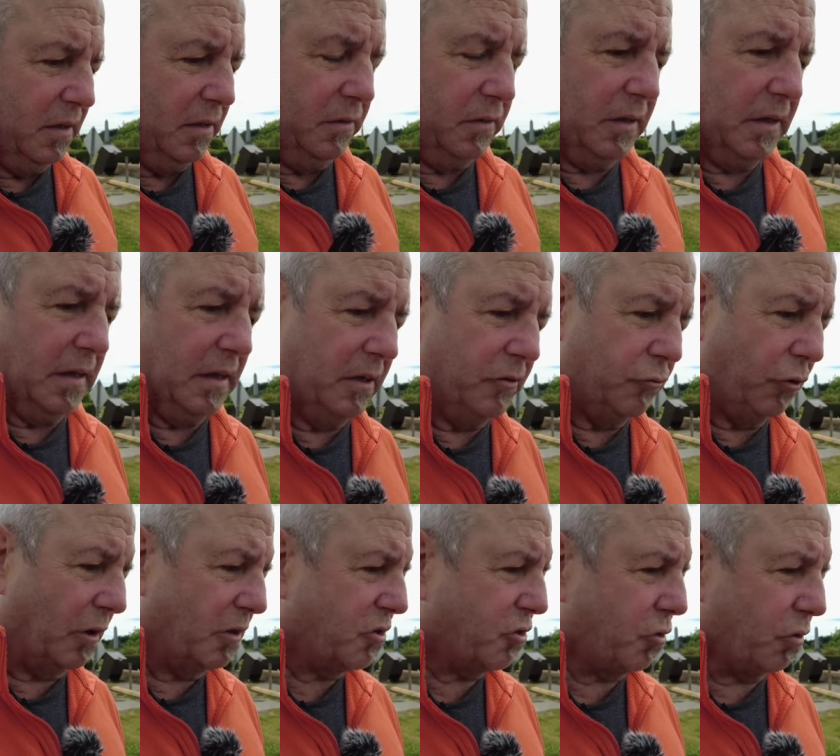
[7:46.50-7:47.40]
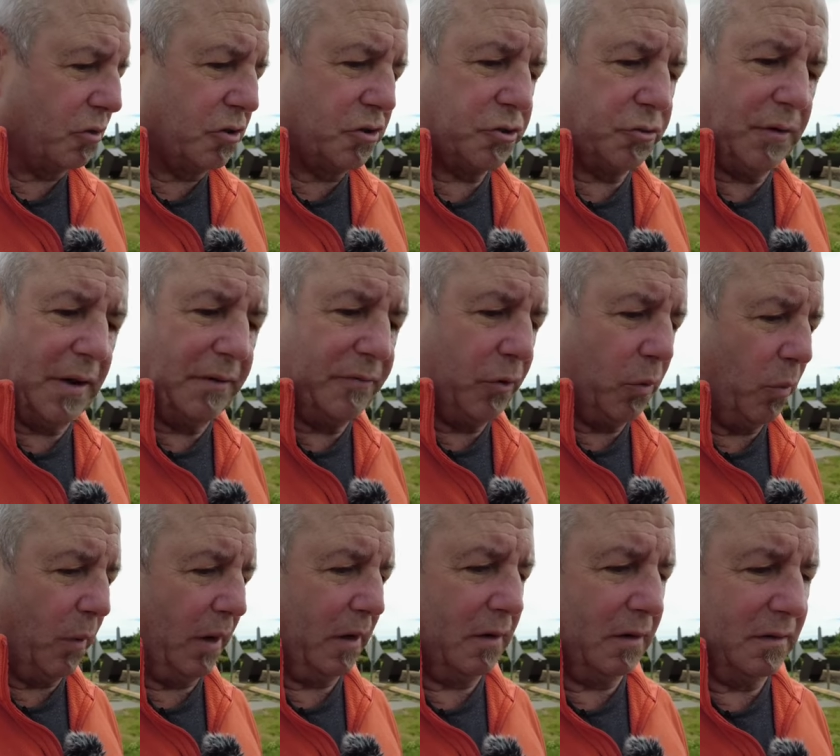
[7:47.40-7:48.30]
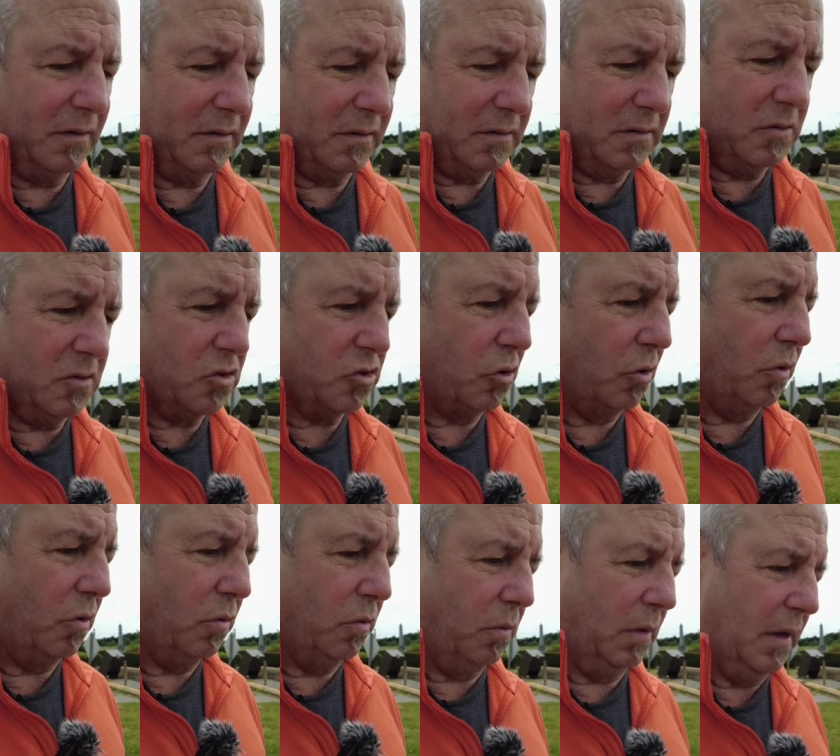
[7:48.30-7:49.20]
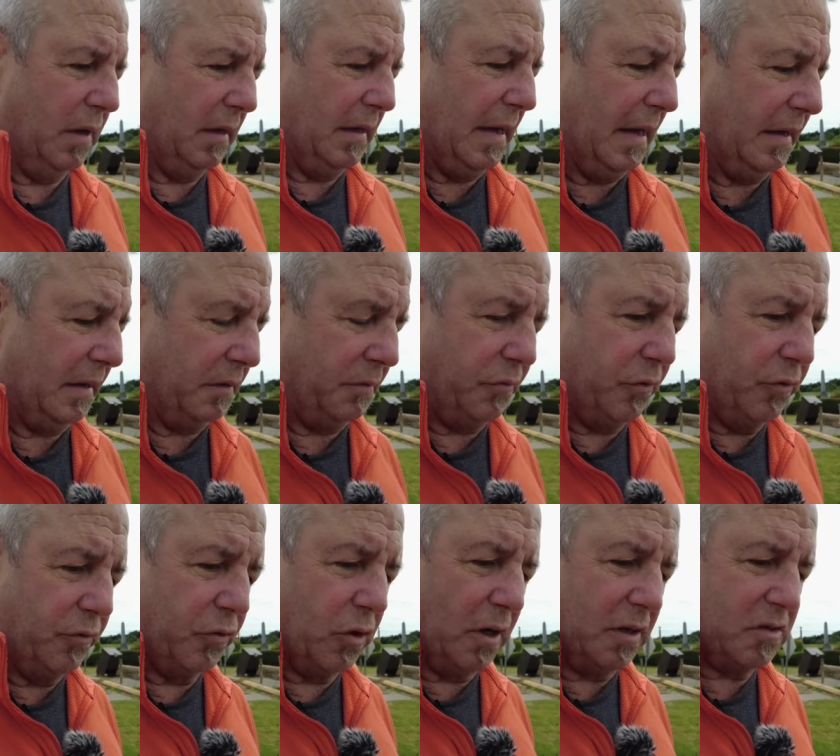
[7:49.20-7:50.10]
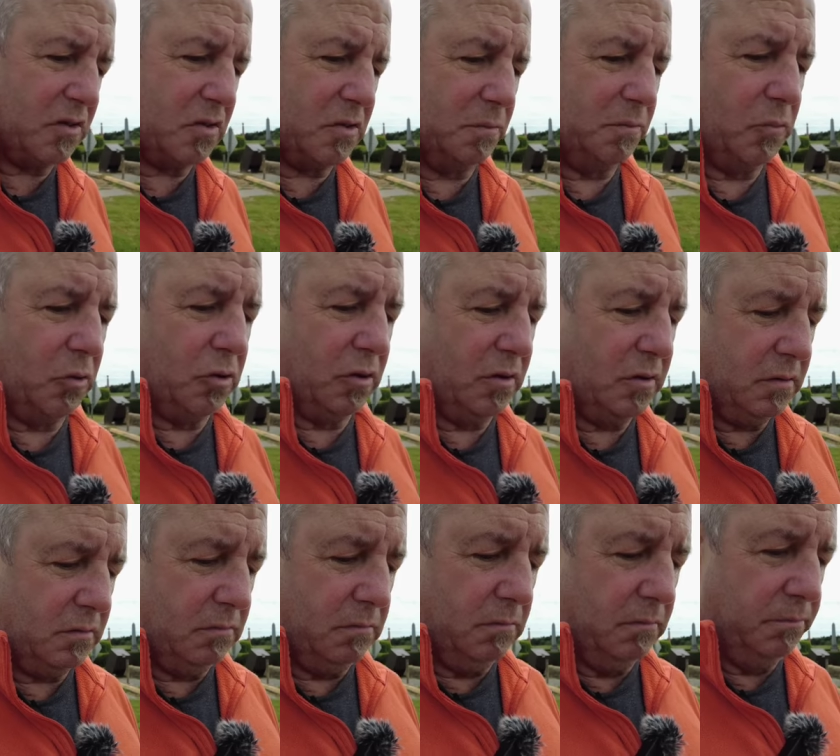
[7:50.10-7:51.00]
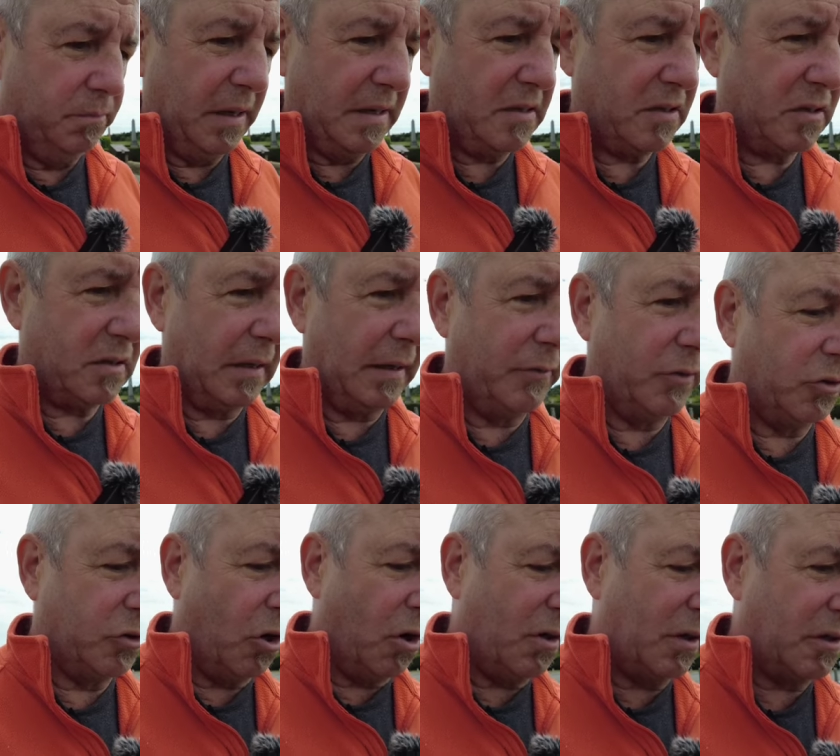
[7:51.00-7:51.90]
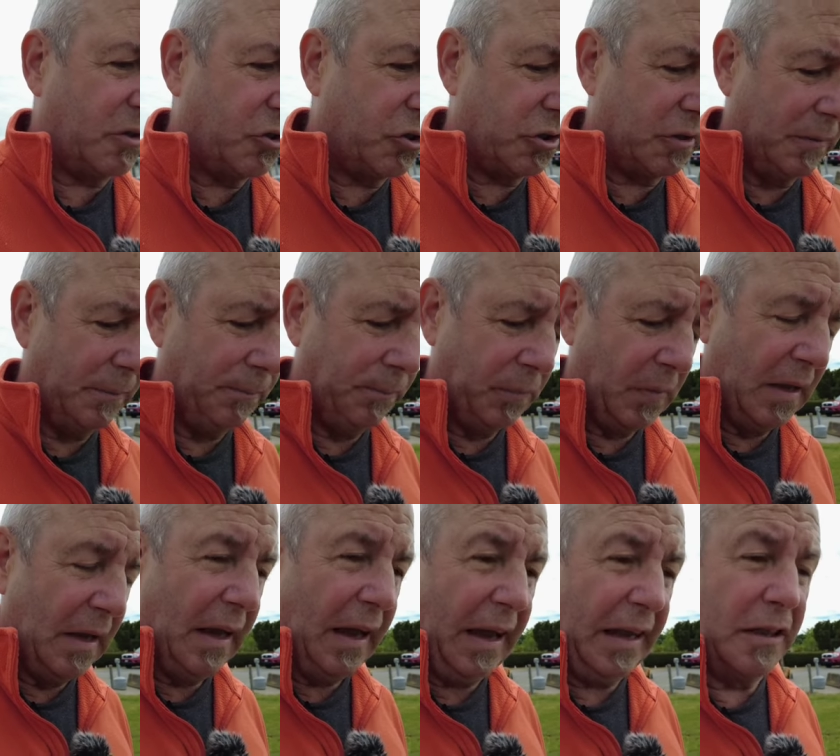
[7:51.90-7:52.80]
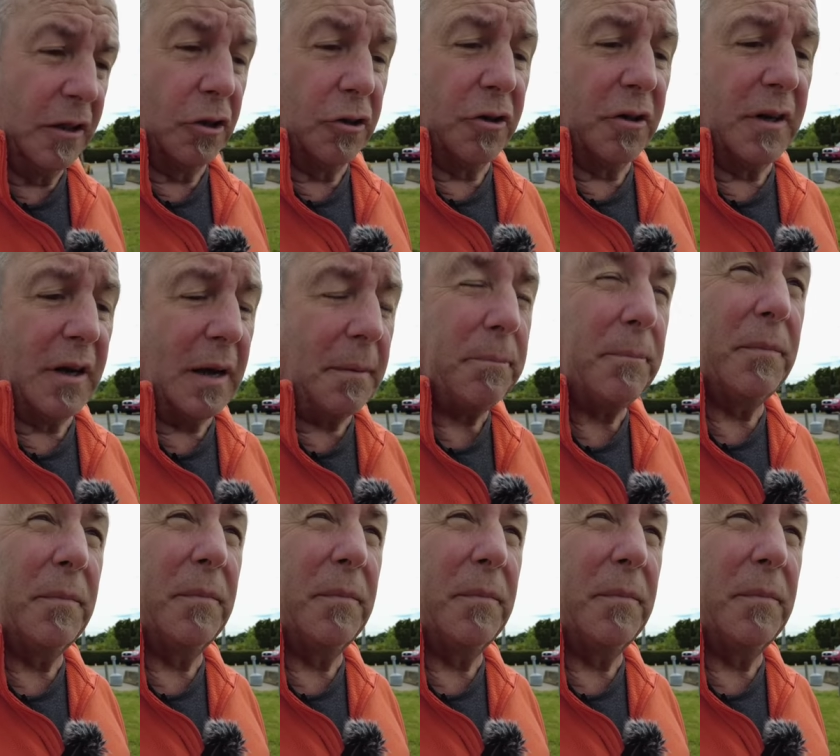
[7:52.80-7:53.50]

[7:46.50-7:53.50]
The drugstores are everywhere. So again, if you've got some good base level knowledge, and learn up,